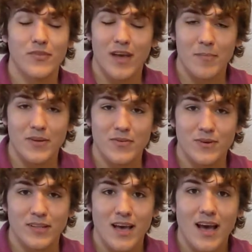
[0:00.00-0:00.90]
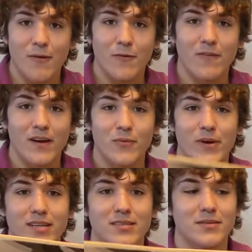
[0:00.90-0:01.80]
will not be doing that. I will find a
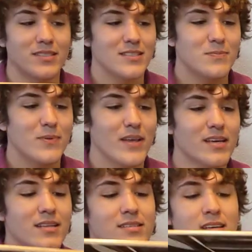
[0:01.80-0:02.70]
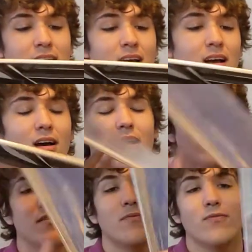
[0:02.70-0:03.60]
way to display it.
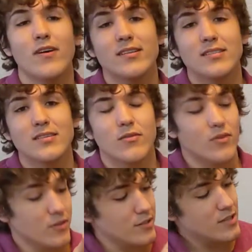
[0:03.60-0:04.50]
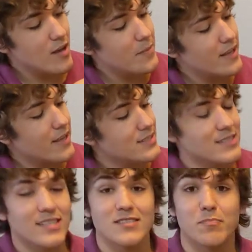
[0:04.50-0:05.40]
On the front, or on the top I guess, it
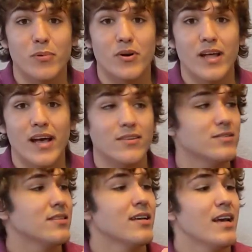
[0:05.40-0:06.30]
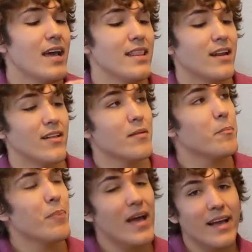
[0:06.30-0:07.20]
says Birdhouse, and then on the
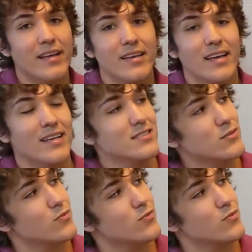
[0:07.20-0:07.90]
back has this